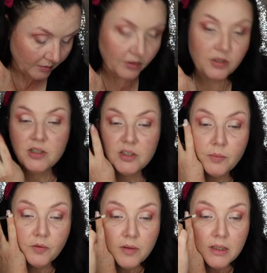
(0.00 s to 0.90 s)
Or
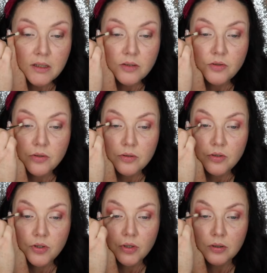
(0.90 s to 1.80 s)
shimmery
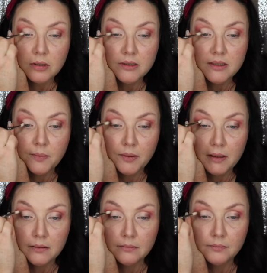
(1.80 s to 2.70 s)
chocolatey
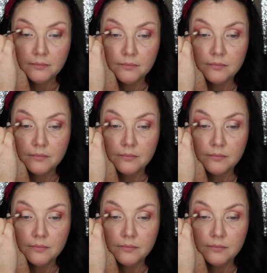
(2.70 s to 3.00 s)
brown.